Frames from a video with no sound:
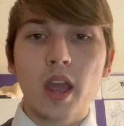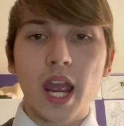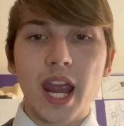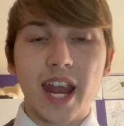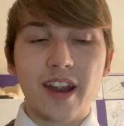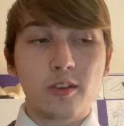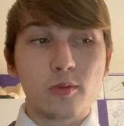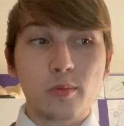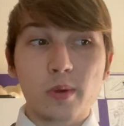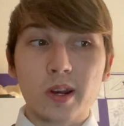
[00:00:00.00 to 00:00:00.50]

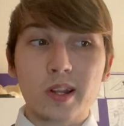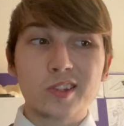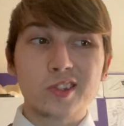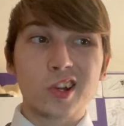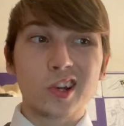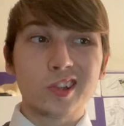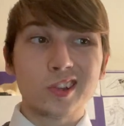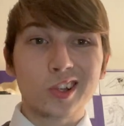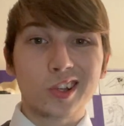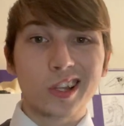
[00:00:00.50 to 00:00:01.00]
everybody
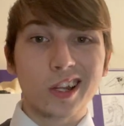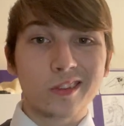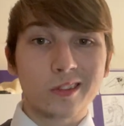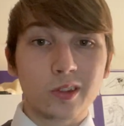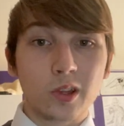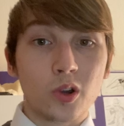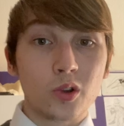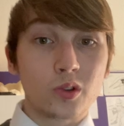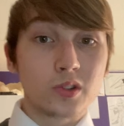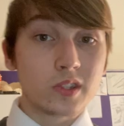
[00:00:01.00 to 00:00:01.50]
started looking at
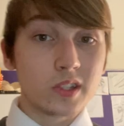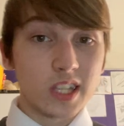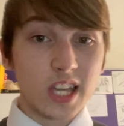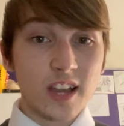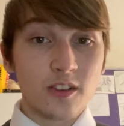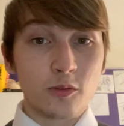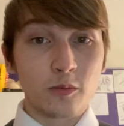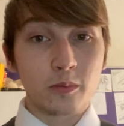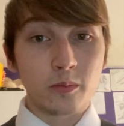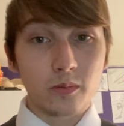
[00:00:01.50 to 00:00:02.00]
those
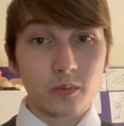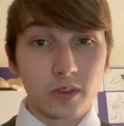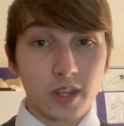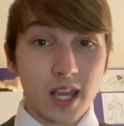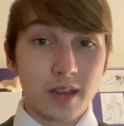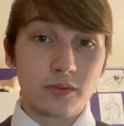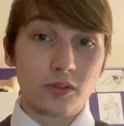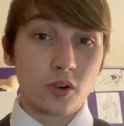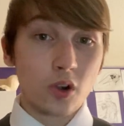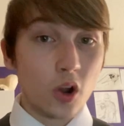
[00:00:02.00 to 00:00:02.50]
and
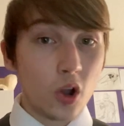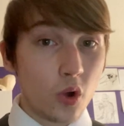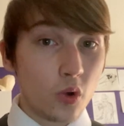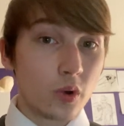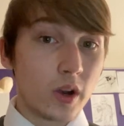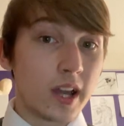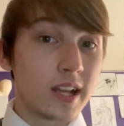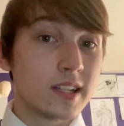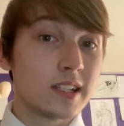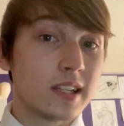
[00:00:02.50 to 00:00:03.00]
gave their
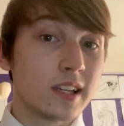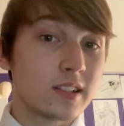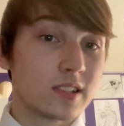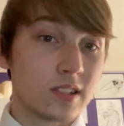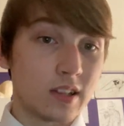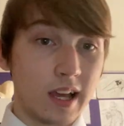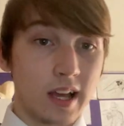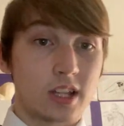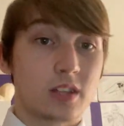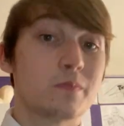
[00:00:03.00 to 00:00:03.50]
own idea
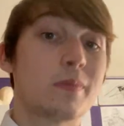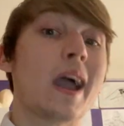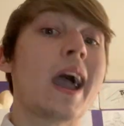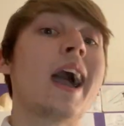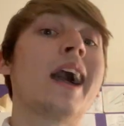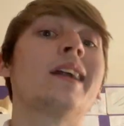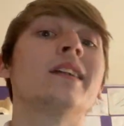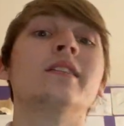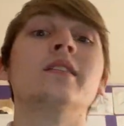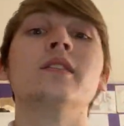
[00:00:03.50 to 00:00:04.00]
slash
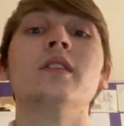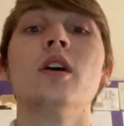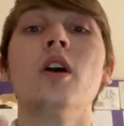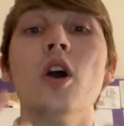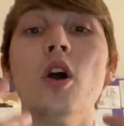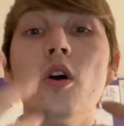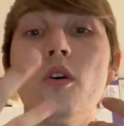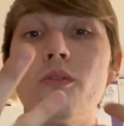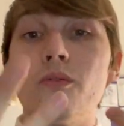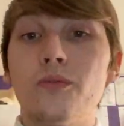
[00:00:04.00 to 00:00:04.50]
patent
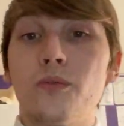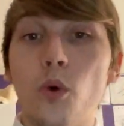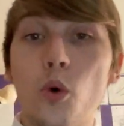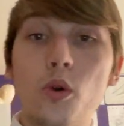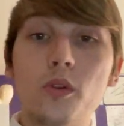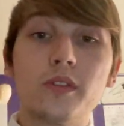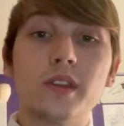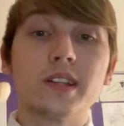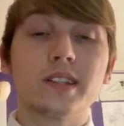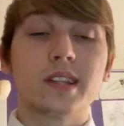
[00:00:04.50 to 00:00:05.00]

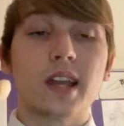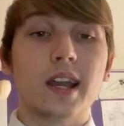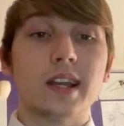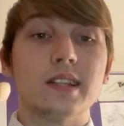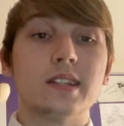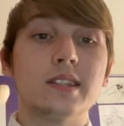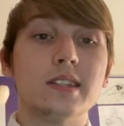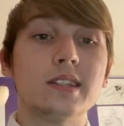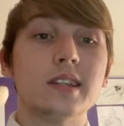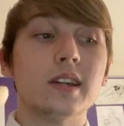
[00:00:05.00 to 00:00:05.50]
for this
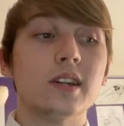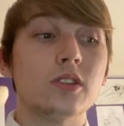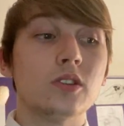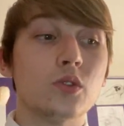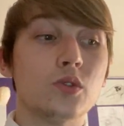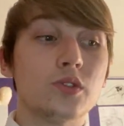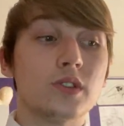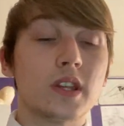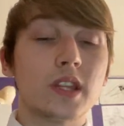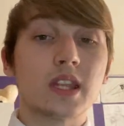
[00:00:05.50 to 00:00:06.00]
idea
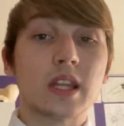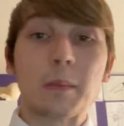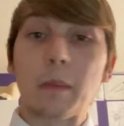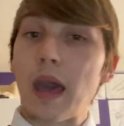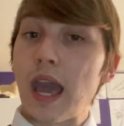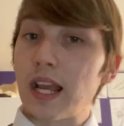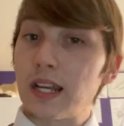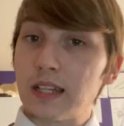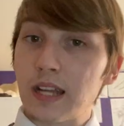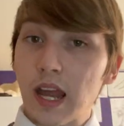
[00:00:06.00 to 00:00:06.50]
using the
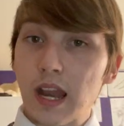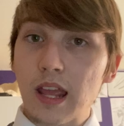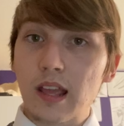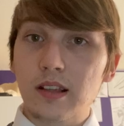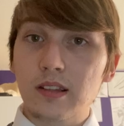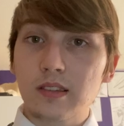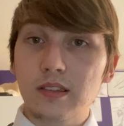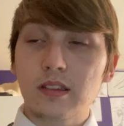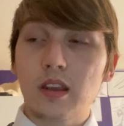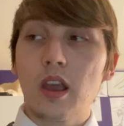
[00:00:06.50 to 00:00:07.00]

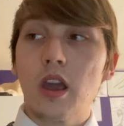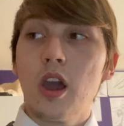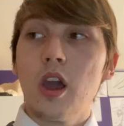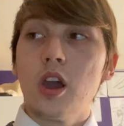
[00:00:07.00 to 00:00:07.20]
magnetics